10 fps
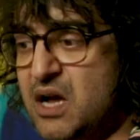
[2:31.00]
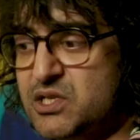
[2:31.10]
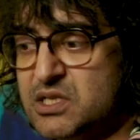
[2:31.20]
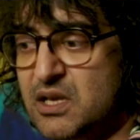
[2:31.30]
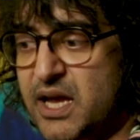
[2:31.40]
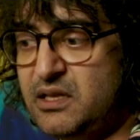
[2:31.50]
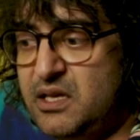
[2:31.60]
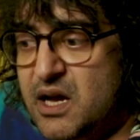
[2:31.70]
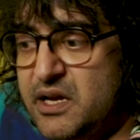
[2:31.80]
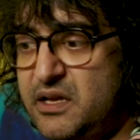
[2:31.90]
I just like
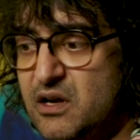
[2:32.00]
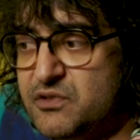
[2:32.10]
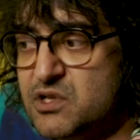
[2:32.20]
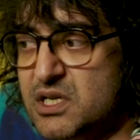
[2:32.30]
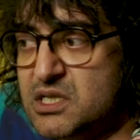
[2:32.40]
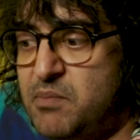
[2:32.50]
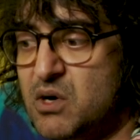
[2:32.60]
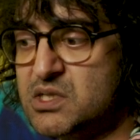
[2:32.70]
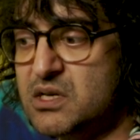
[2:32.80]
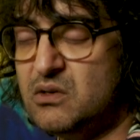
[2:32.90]
the idea of
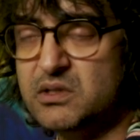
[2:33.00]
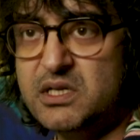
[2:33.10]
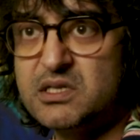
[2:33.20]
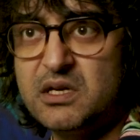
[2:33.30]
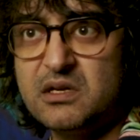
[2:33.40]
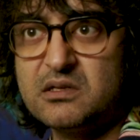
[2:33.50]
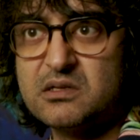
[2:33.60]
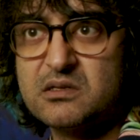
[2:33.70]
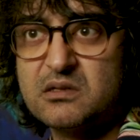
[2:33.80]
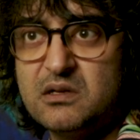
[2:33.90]
transposing all these
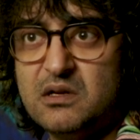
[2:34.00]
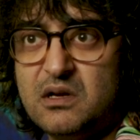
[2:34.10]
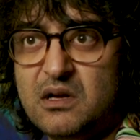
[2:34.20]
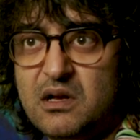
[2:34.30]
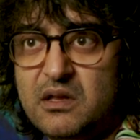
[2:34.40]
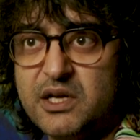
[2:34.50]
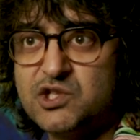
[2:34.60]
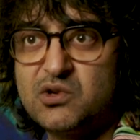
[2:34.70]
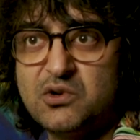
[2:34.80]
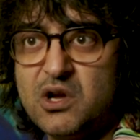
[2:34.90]
things uh, that
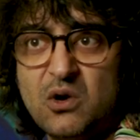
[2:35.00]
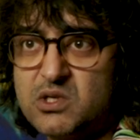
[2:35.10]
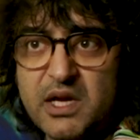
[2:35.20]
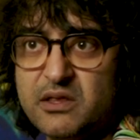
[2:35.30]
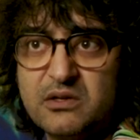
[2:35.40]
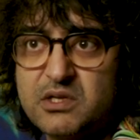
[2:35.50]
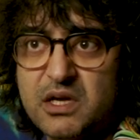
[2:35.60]
shouldn't go together